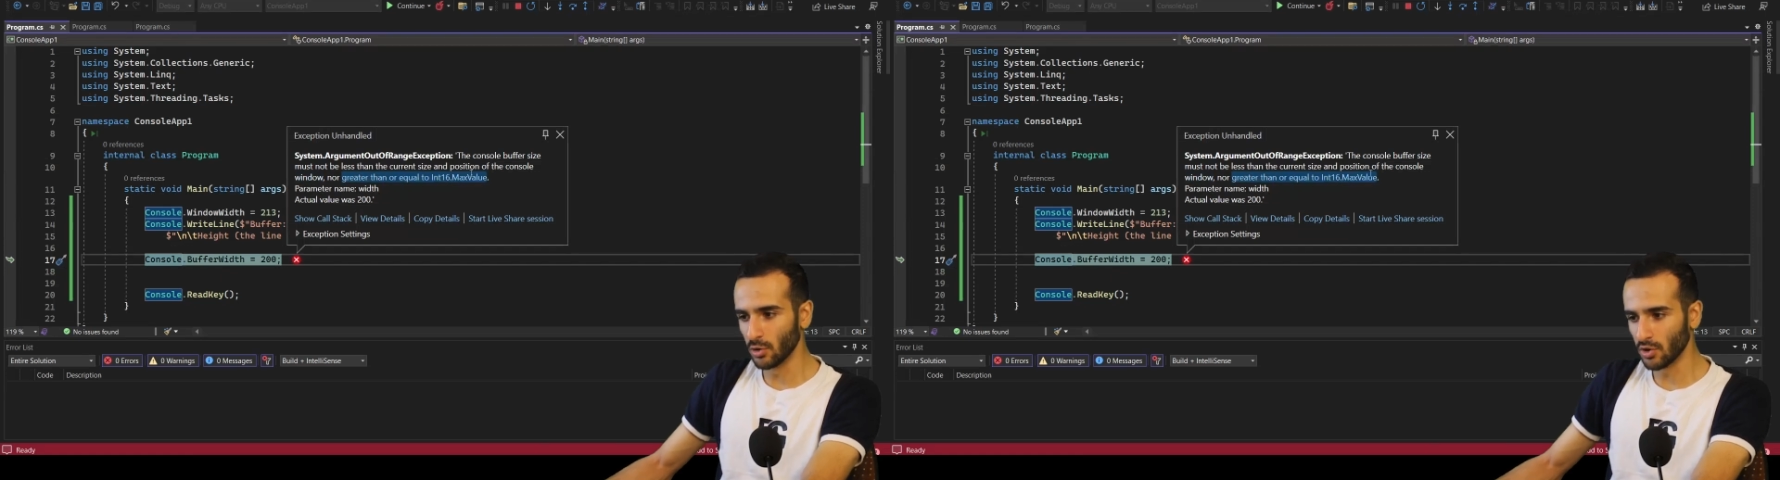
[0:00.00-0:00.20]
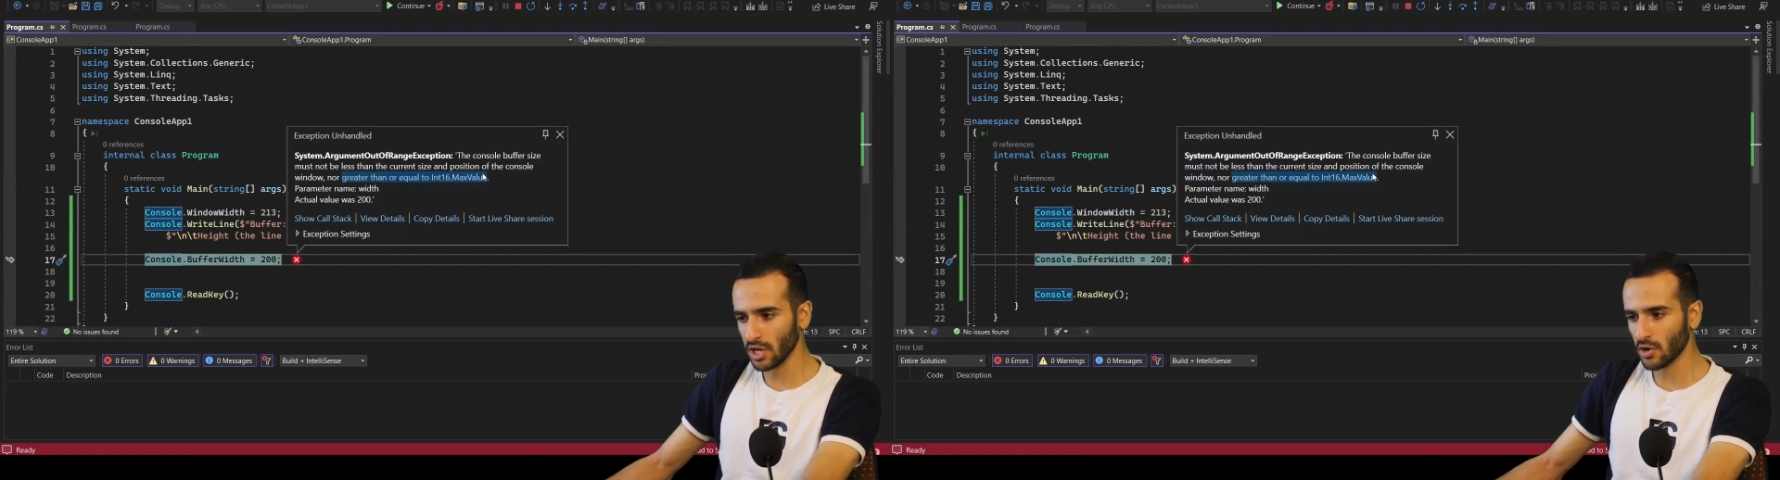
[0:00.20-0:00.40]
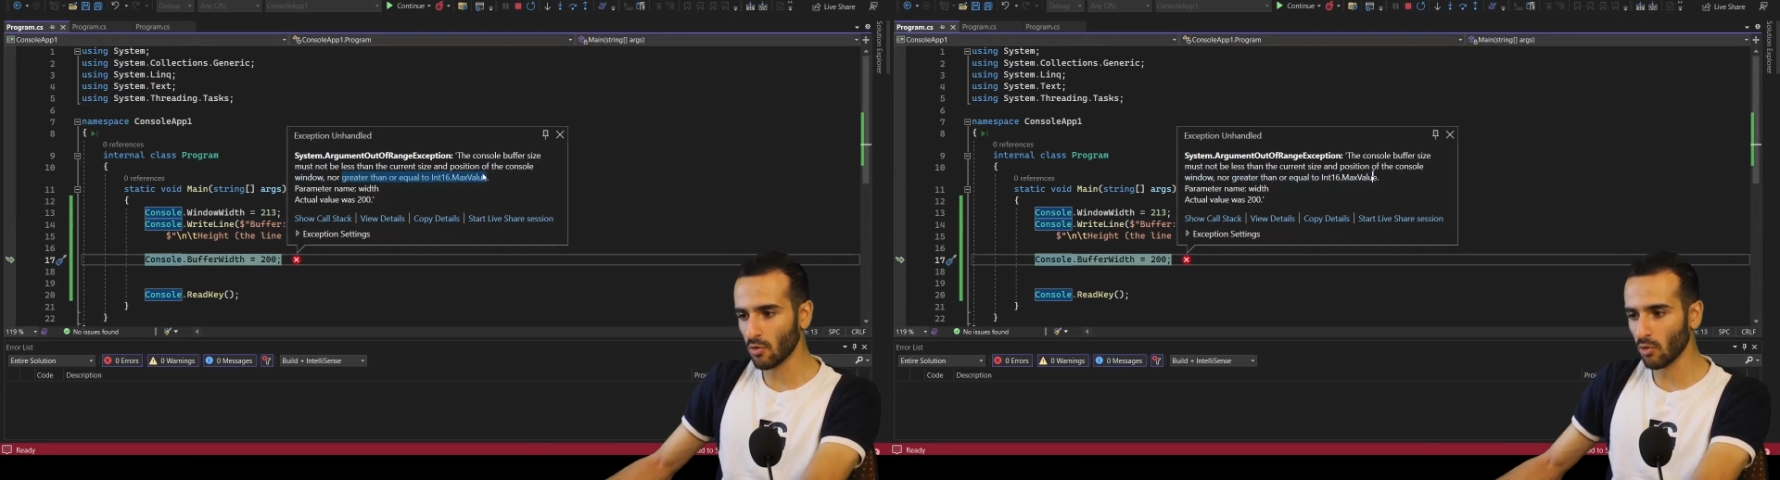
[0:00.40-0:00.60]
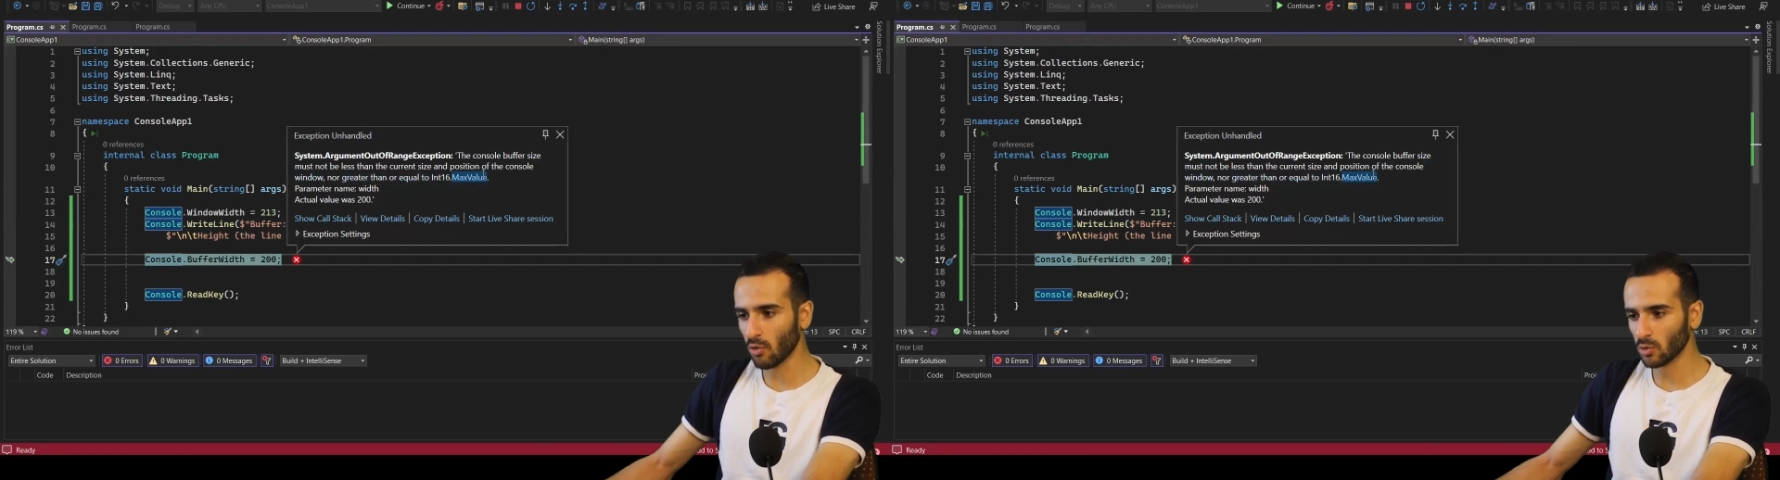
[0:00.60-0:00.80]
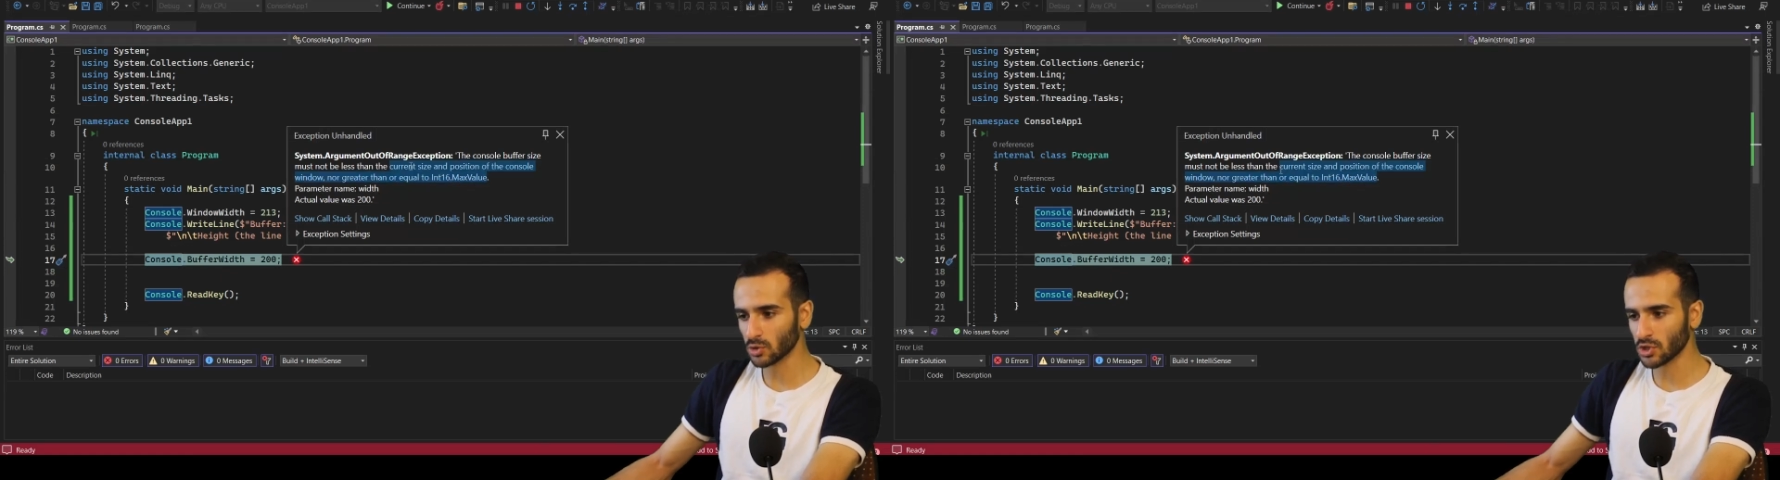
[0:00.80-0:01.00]

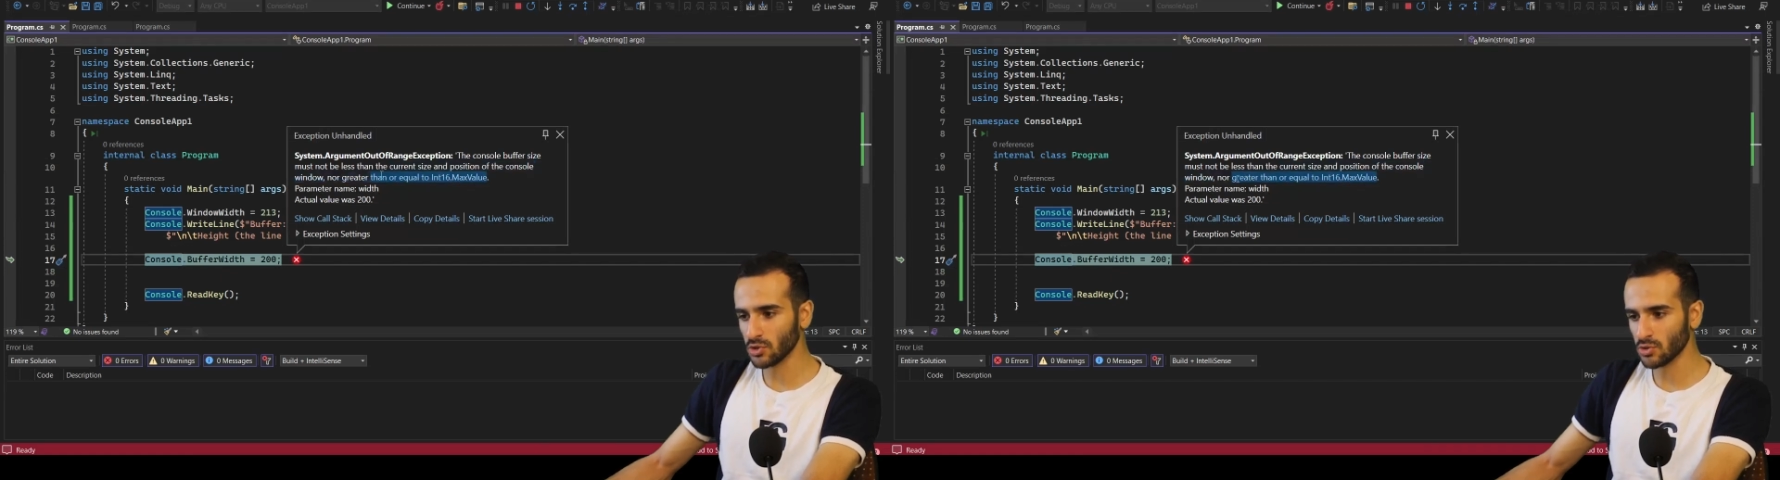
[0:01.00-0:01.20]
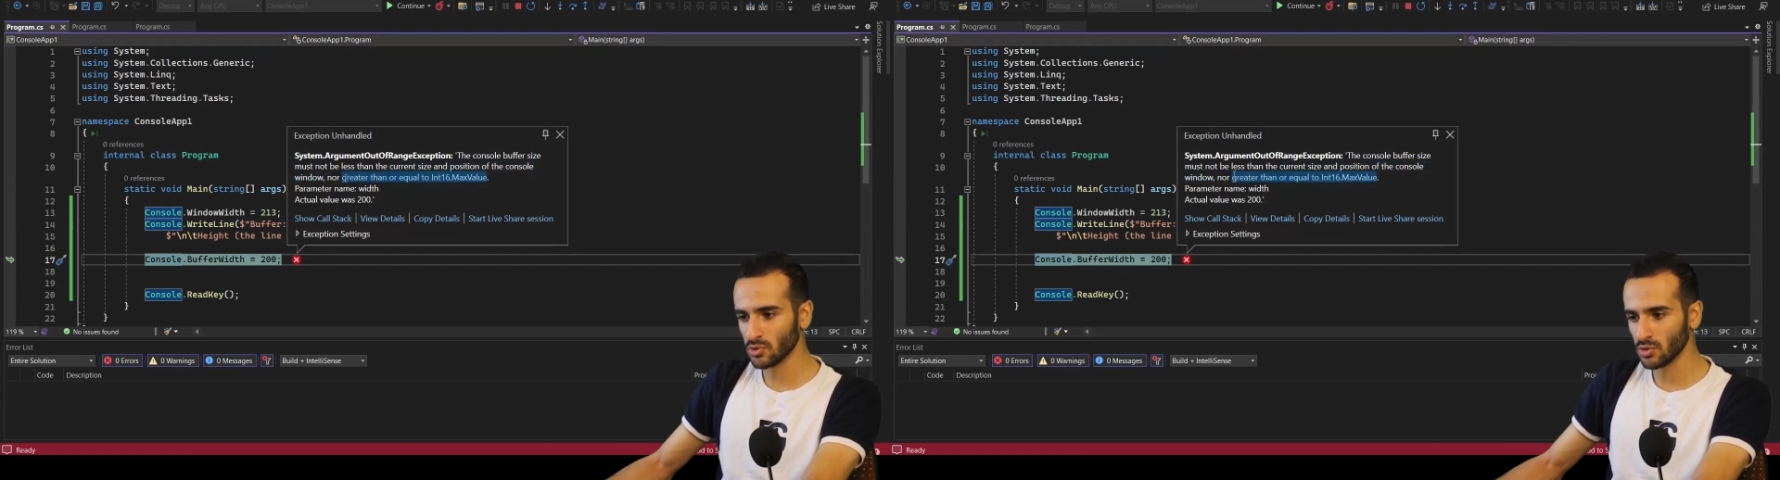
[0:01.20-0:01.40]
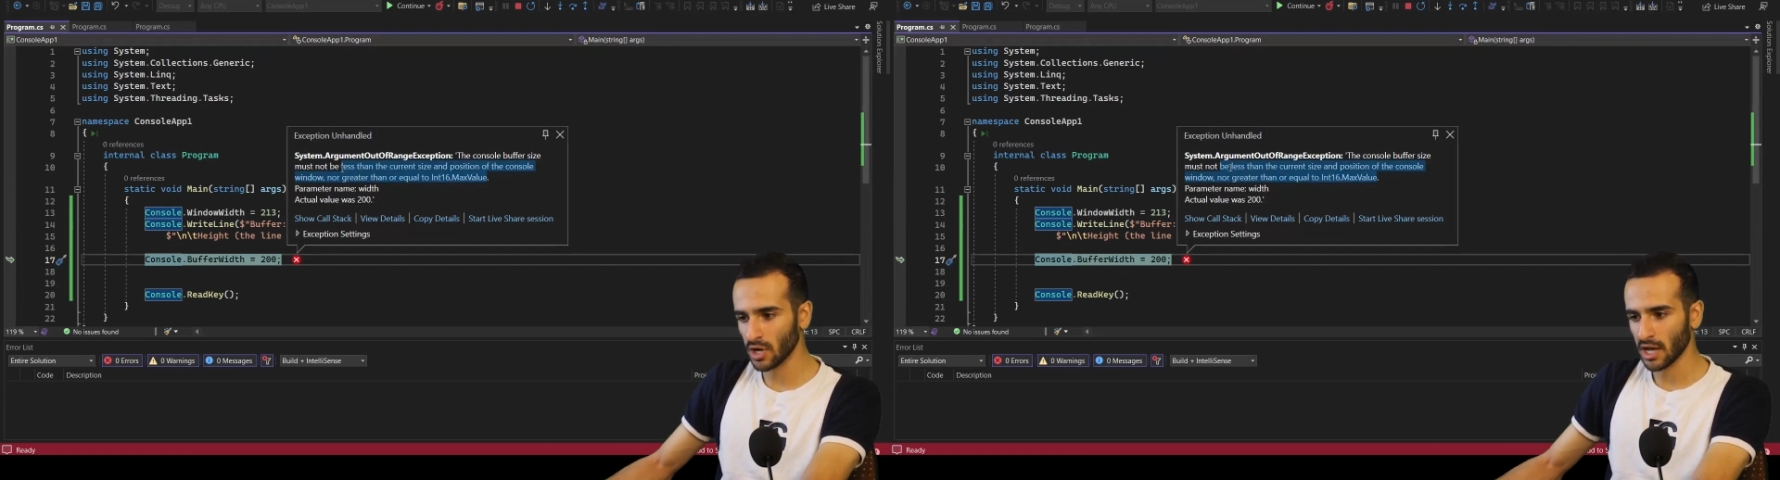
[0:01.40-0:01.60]
equal to